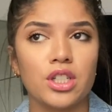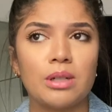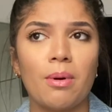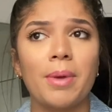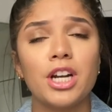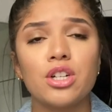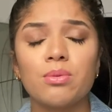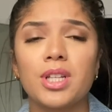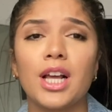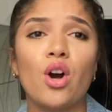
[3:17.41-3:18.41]
So my manager
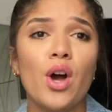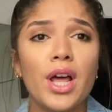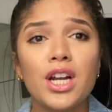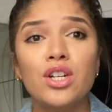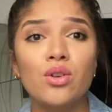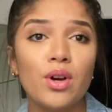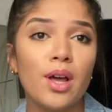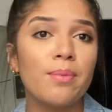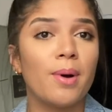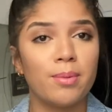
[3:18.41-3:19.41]
was like, go ahead and do
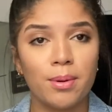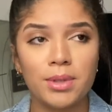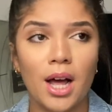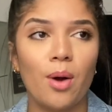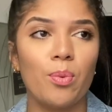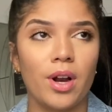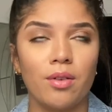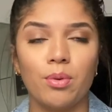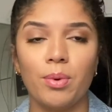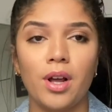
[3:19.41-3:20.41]
it, blah, blah, blah,
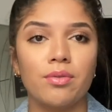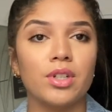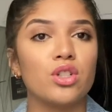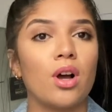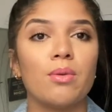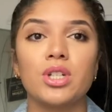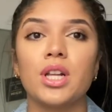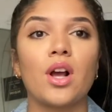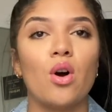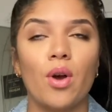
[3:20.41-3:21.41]
whatever, whatever. So I was just
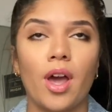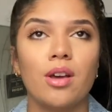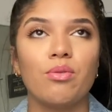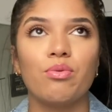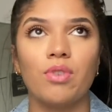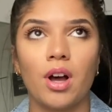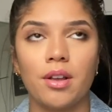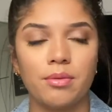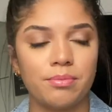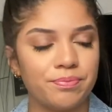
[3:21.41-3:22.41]
like, okay,
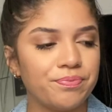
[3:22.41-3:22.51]
fine.